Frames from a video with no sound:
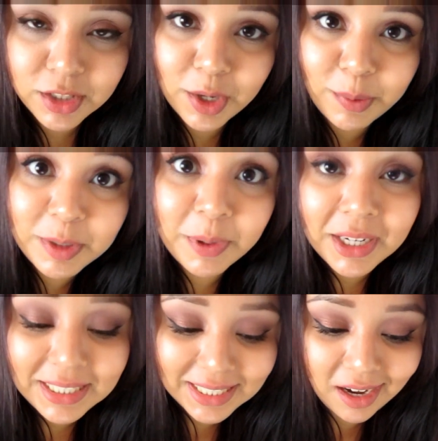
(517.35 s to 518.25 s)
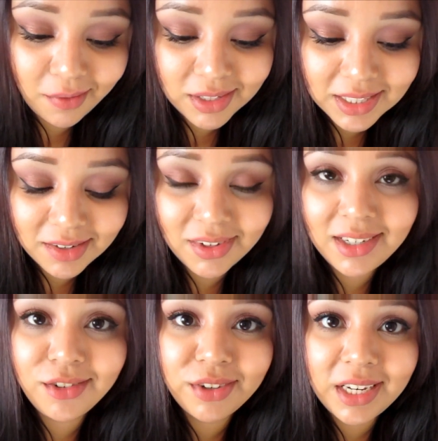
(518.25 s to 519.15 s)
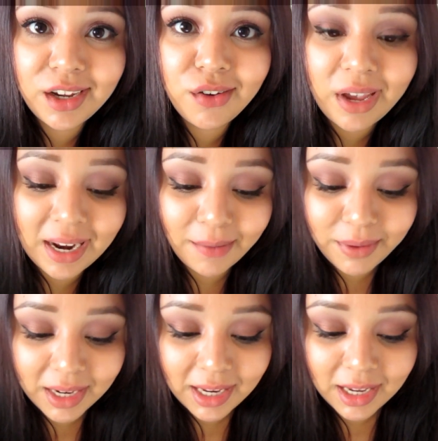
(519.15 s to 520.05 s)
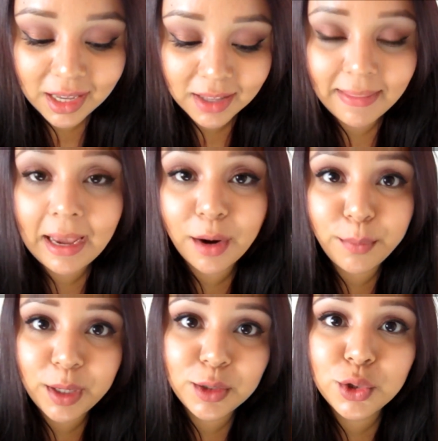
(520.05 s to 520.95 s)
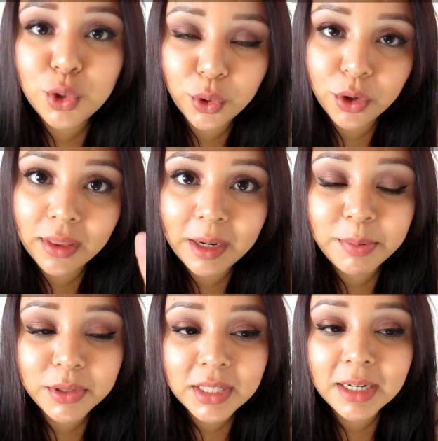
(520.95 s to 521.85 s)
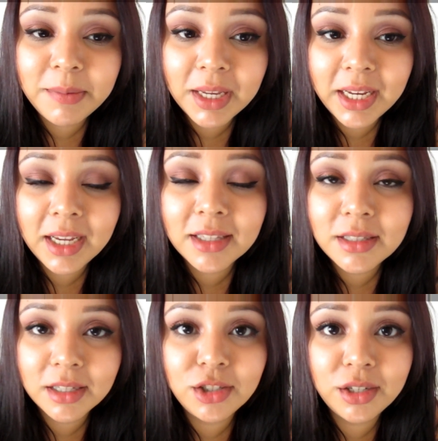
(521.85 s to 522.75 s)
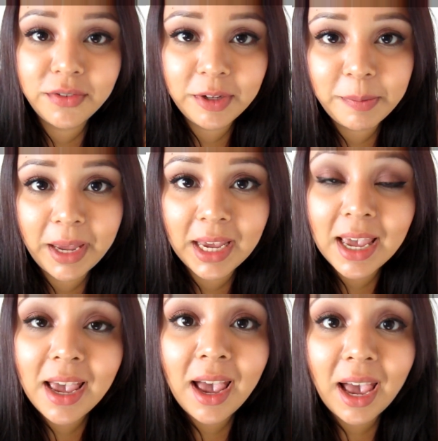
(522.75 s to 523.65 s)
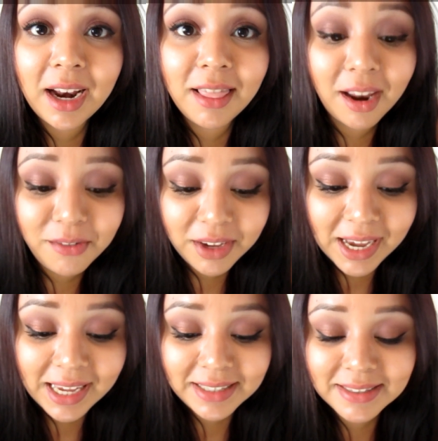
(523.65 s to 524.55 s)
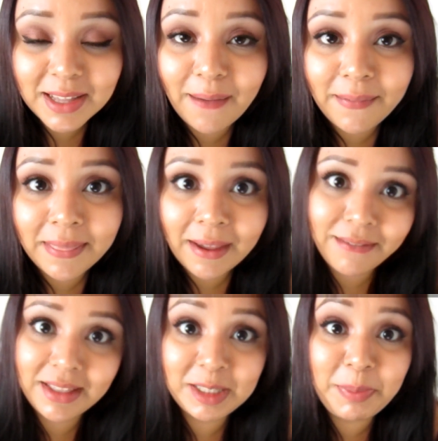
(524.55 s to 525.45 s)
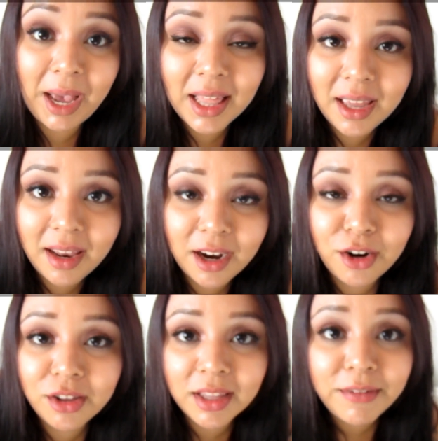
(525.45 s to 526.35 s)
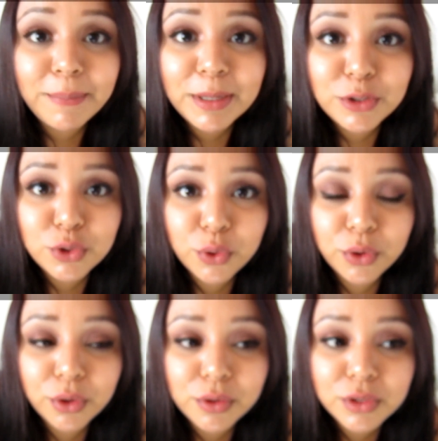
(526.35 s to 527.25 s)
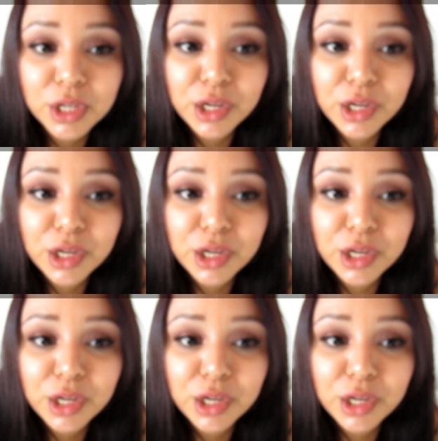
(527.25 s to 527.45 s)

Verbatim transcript: So I'm responding to comments on my new video, and I'm getting, like on my tutorial that I posted, I'm getting such good feedback, and a lot of you guys love this palette and are loving my tutorials.